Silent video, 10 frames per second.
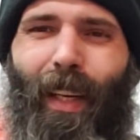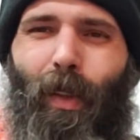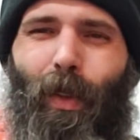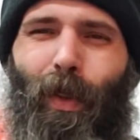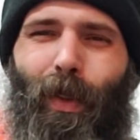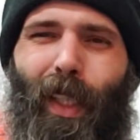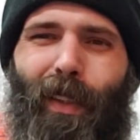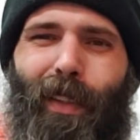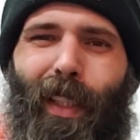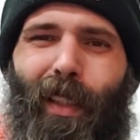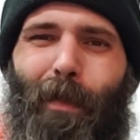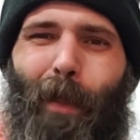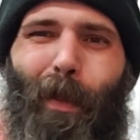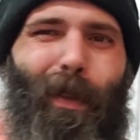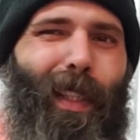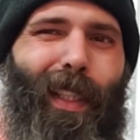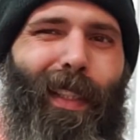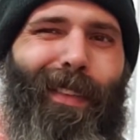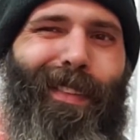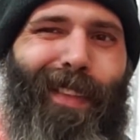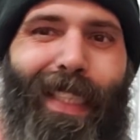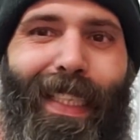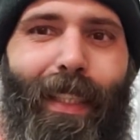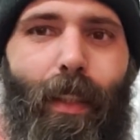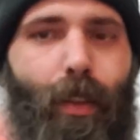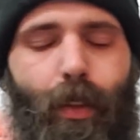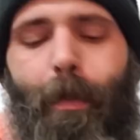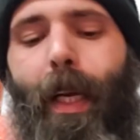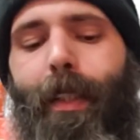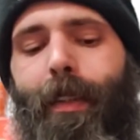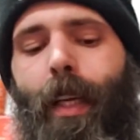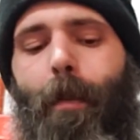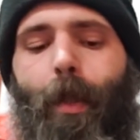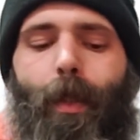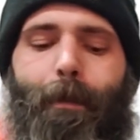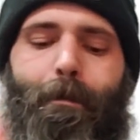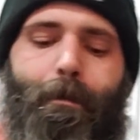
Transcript: don't go around telling people they need to buy a Snap-on.